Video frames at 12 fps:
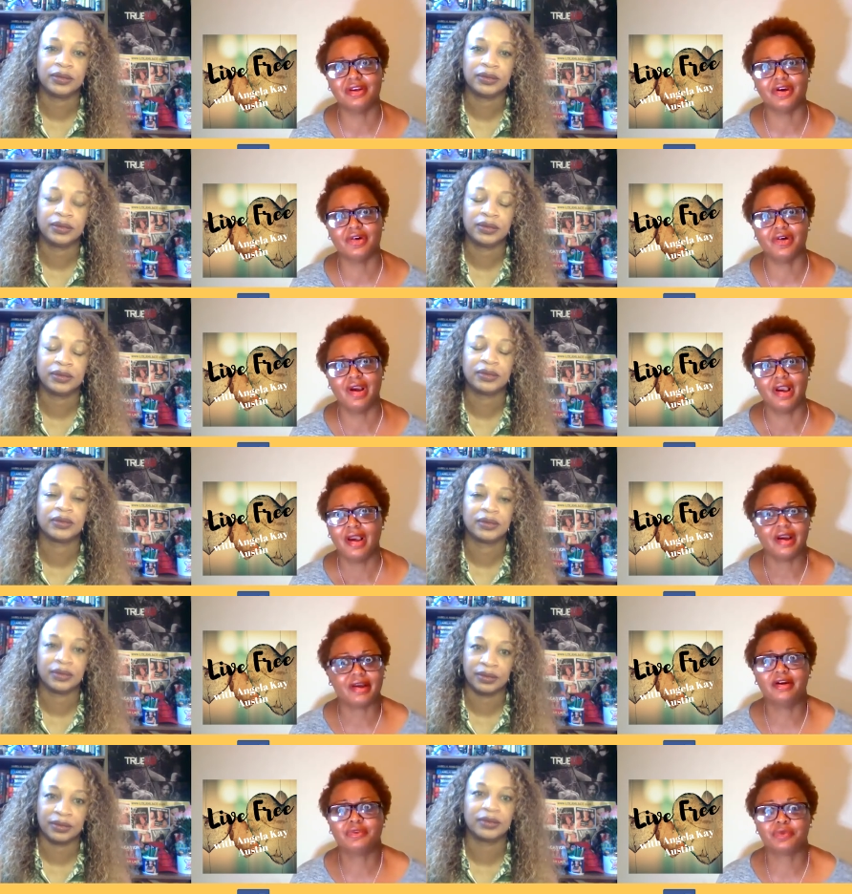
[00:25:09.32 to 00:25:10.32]
Speaker 1: know, I
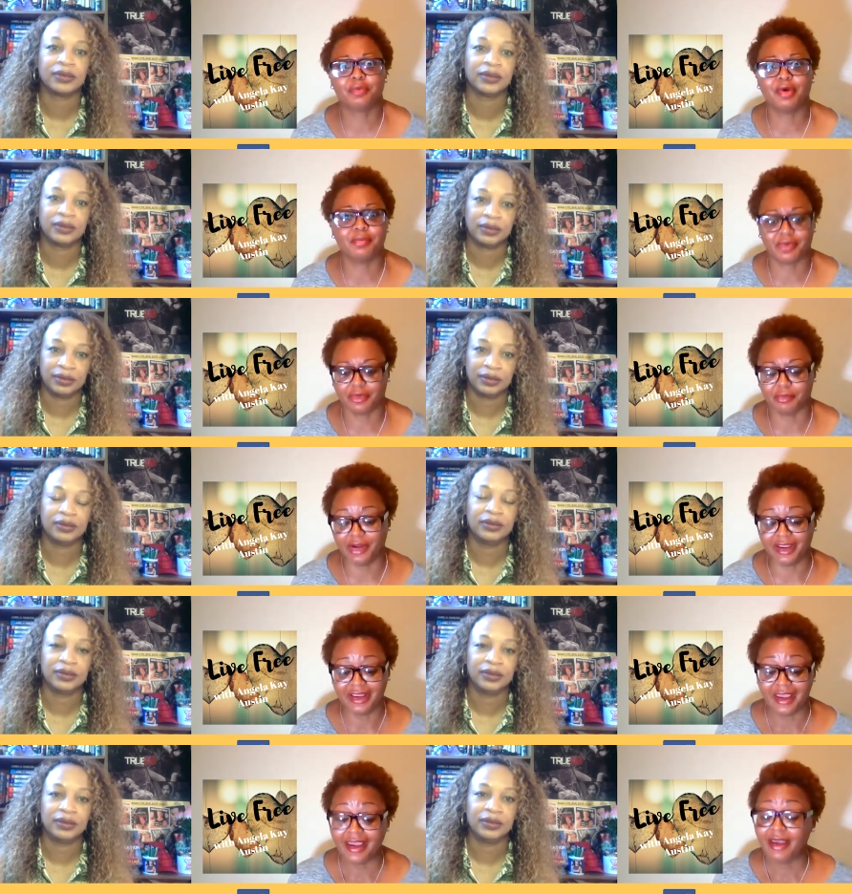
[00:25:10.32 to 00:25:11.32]
couldn't remember. But,
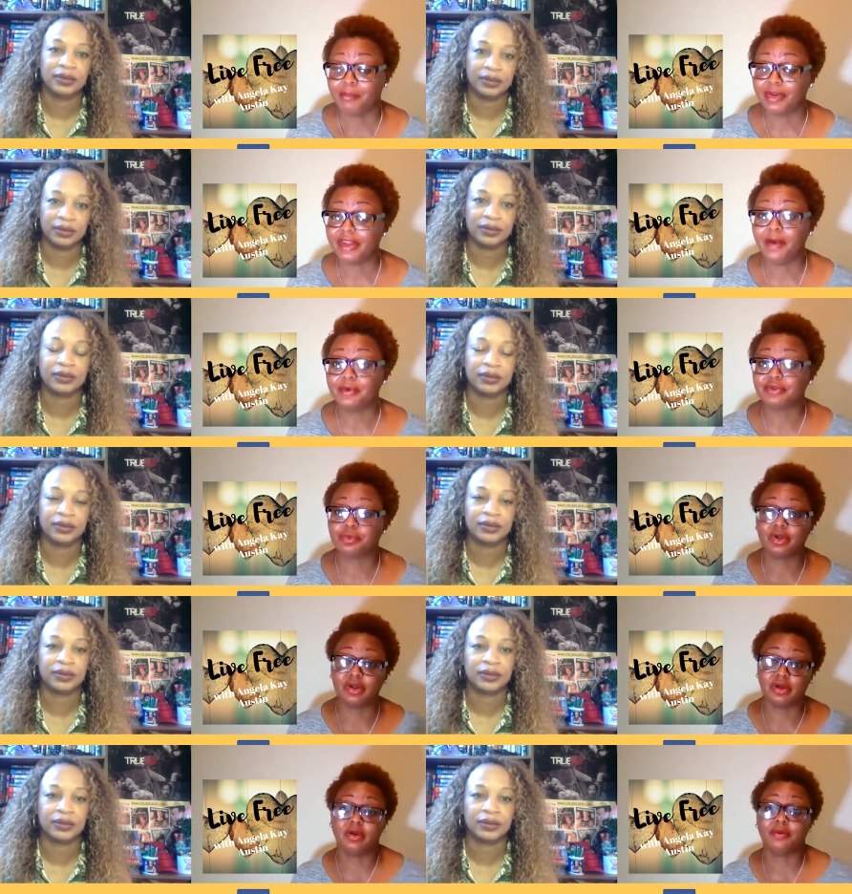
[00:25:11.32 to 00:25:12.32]
but that was
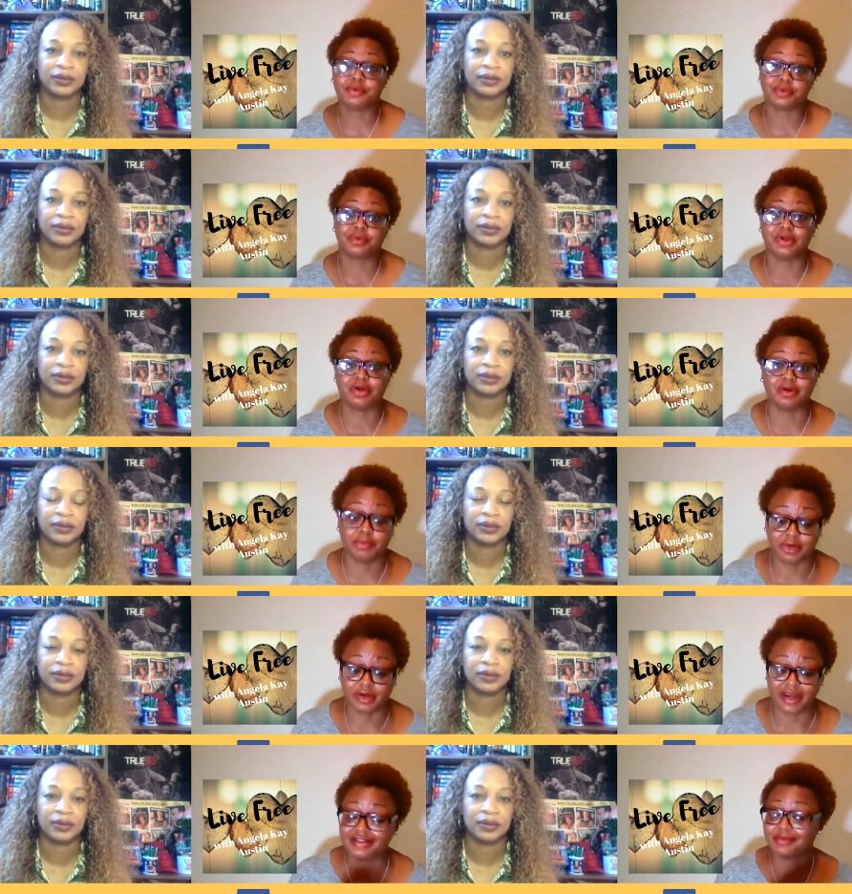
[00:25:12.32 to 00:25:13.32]
really, that was a really good book,
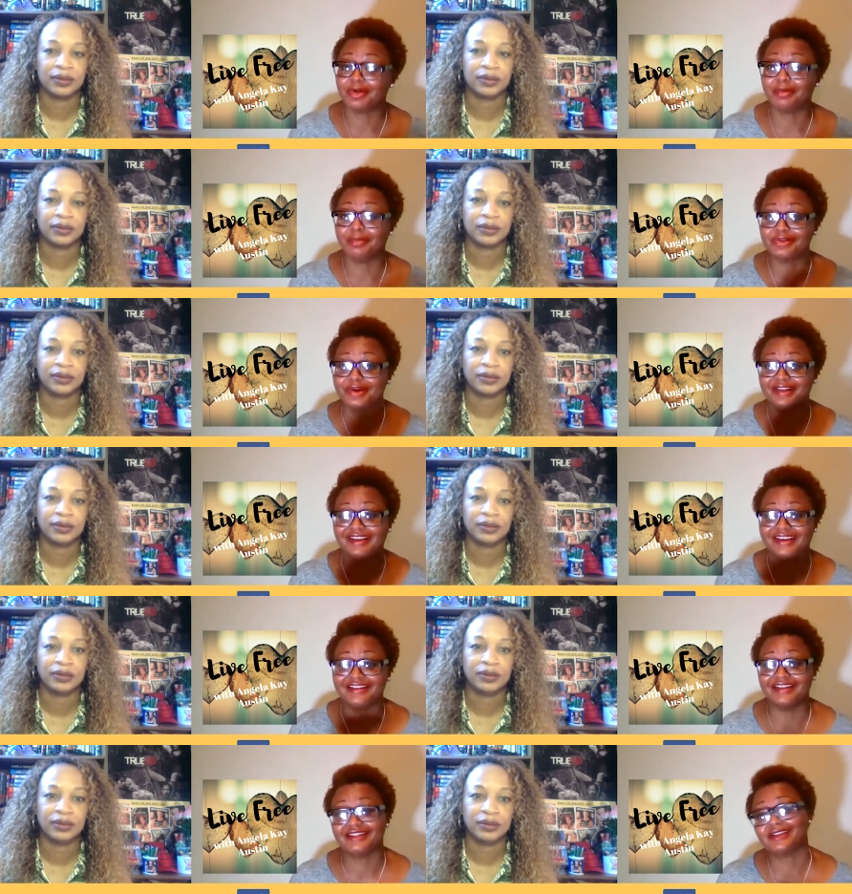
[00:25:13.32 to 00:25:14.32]
guys. I'm going to make sure I link it
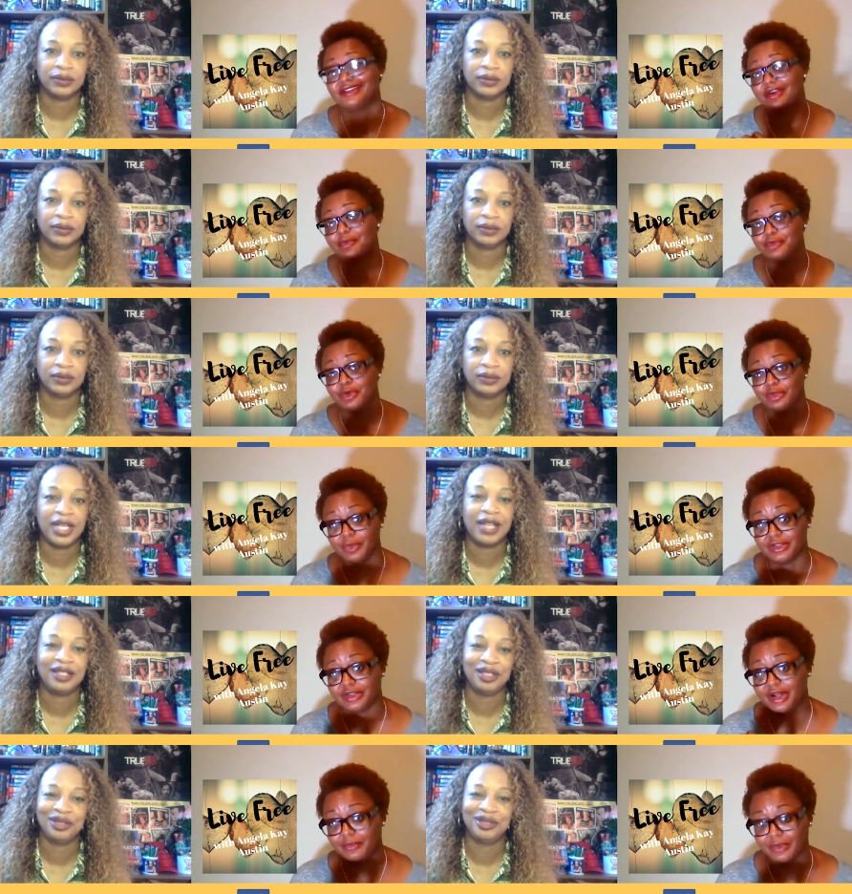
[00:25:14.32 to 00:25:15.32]
in this because that was, thank you.
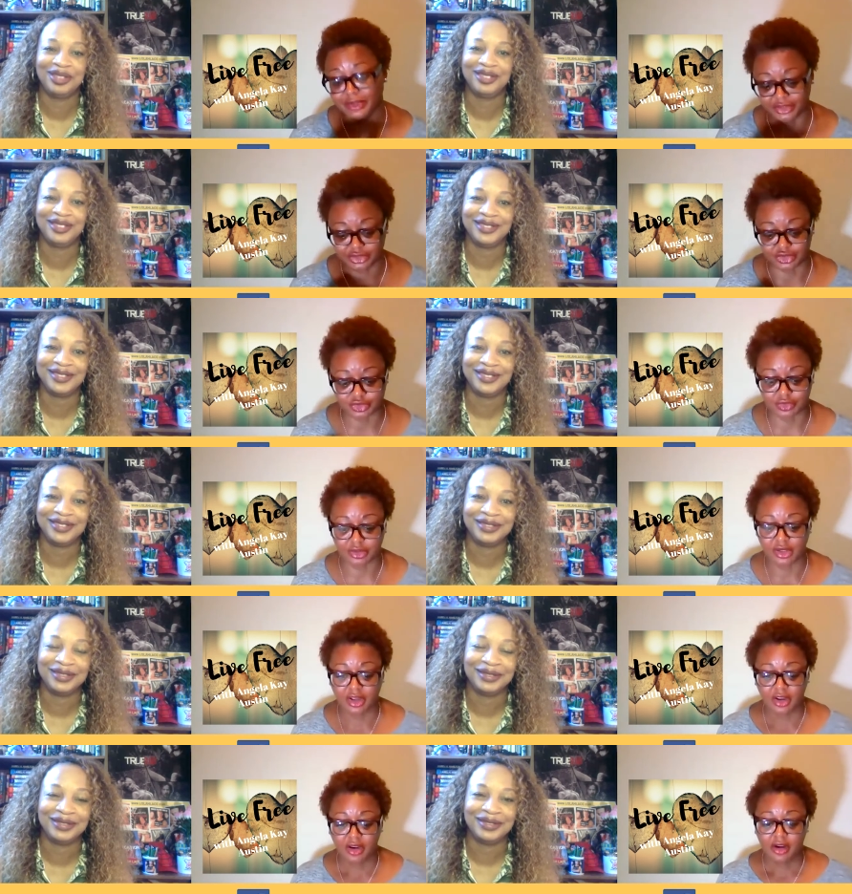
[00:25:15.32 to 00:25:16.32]
I really enjoyed.
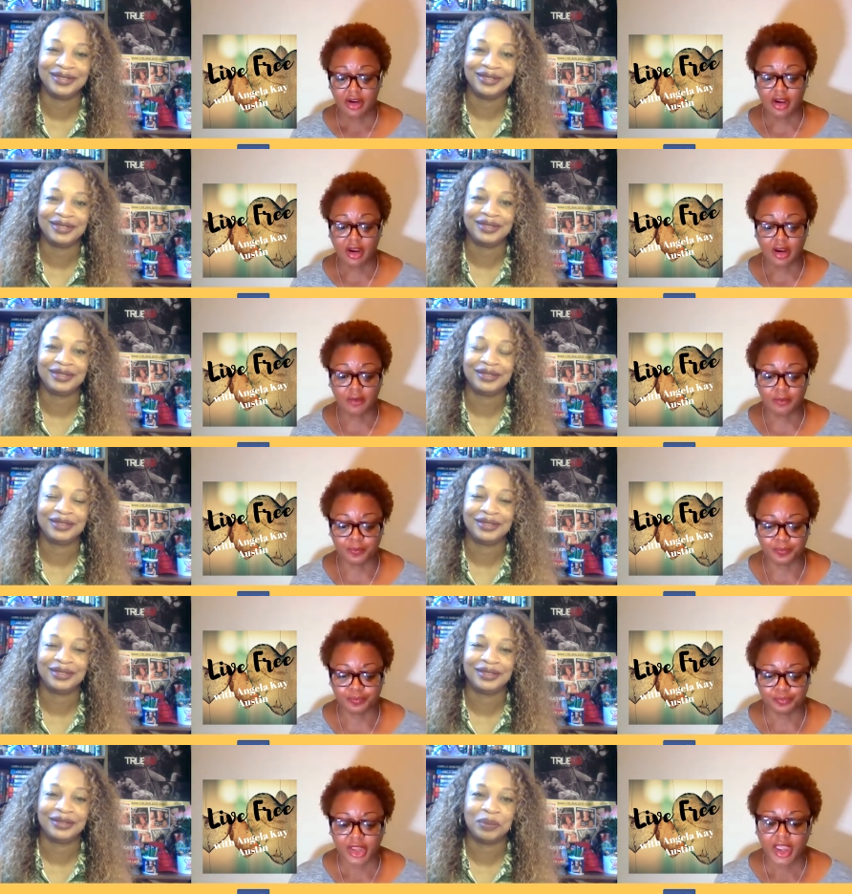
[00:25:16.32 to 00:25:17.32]
Um,